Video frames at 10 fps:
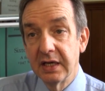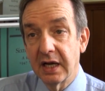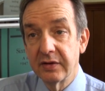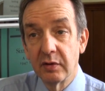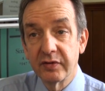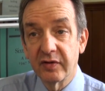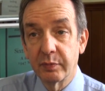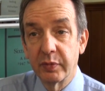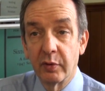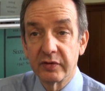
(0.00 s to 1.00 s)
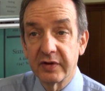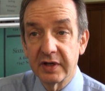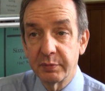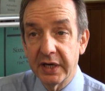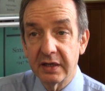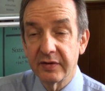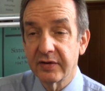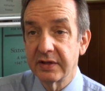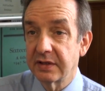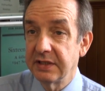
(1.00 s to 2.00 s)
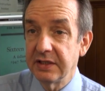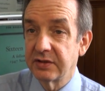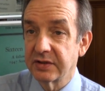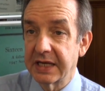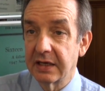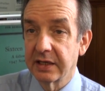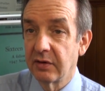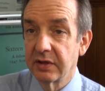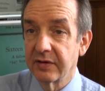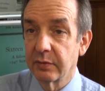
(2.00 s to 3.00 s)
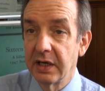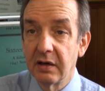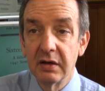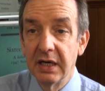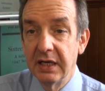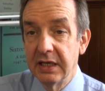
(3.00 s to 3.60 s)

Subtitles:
and they also spoke to their parents and their teachers early on as well.